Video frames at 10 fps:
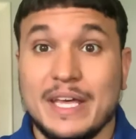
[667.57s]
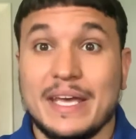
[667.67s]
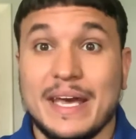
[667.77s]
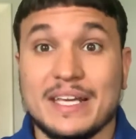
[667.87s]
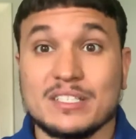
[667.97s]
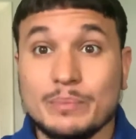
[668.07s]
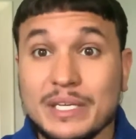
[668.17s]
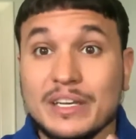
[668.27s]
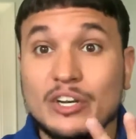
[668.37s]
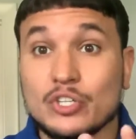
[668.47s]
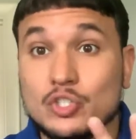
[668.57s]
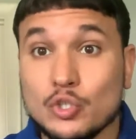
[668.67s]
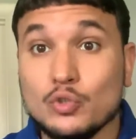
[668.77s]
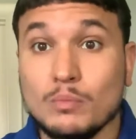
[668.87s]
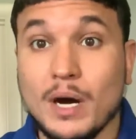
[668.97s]
It has to be in there
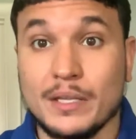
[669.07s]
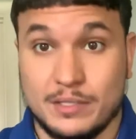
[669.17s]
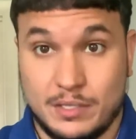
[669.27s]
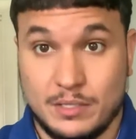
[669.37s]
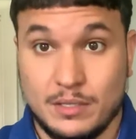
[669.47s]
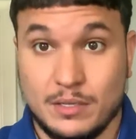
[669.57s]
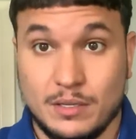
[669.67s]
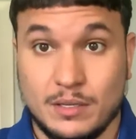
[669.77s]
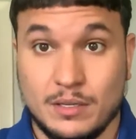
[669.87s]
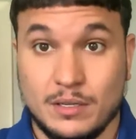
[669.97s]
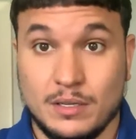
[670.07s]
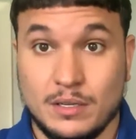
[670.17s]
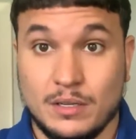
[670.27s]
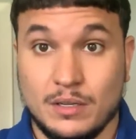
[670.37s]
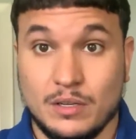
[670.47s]
2 months
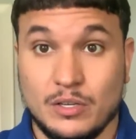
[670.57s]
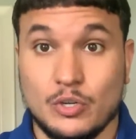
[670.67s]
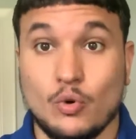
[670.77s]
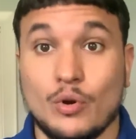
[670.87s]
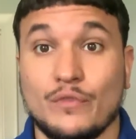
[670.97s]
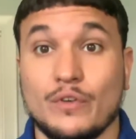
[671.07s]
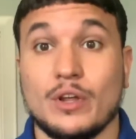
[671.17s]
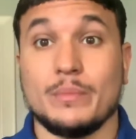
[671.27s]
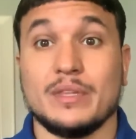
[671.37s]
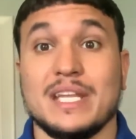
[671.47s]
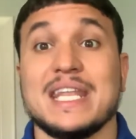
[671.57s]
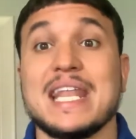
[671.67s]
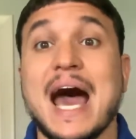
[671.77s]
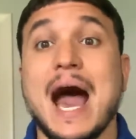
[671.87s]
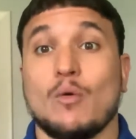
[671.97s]
in order for them to
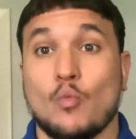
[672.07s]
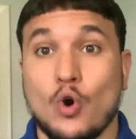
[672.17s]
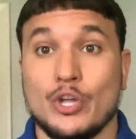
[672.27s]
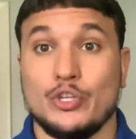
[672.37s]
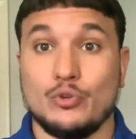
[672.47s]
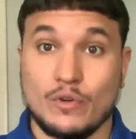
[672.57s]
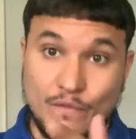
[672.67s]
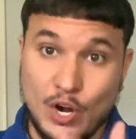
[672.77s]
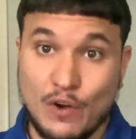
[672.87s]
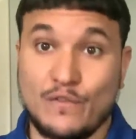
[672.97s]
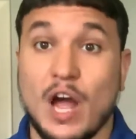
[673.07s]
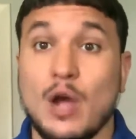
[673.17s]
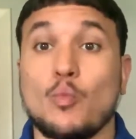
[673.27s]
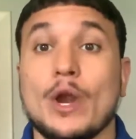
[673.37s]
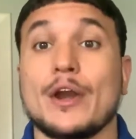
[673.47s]
not want you to verify
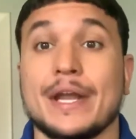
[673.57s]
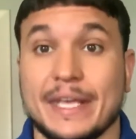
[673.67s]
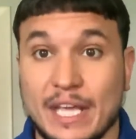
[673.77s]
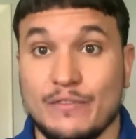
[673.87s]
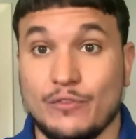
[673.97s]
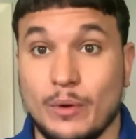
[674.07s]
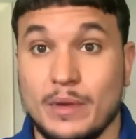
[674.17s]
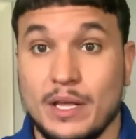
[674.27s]
where it came from.